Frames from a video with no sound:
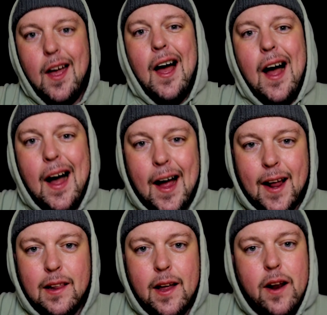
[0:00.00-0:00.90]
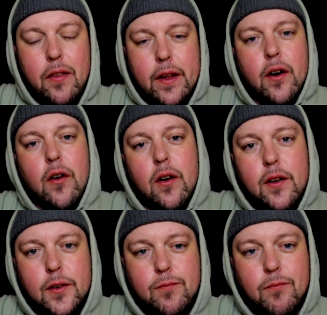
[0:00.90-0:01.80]
highlight their,
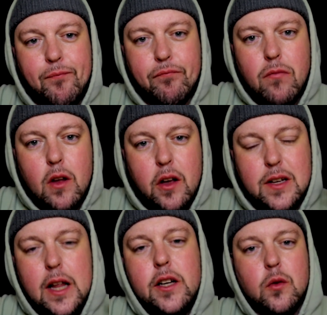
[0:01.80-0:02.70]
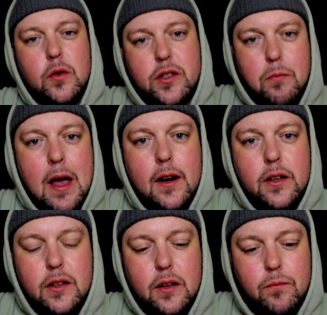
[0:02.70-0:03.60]
because I like to
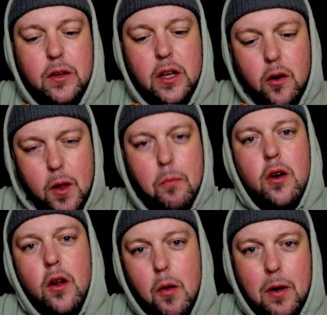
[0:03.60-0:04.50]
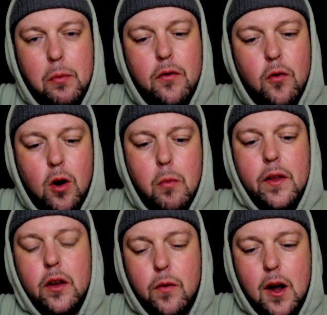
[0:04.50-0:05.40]
respect, you know, they put it on the public forum and
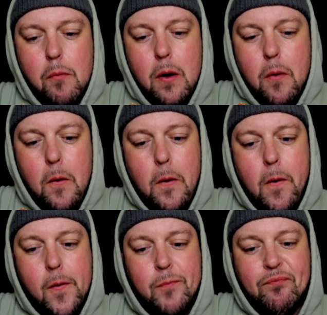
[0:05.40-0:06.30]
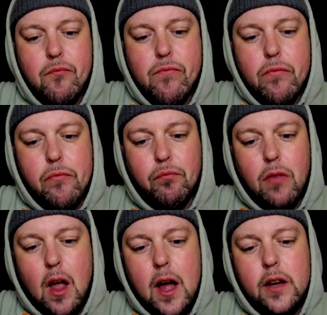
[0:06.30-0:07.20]
that's fine, but
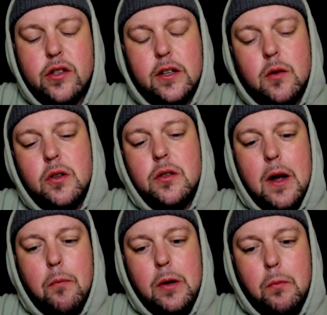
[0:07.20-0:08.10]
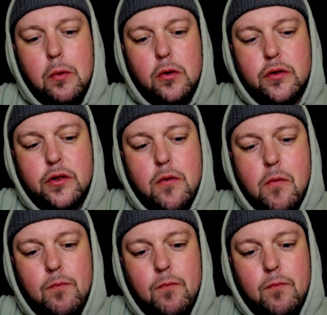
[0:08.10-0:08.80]
I just like to respect people's,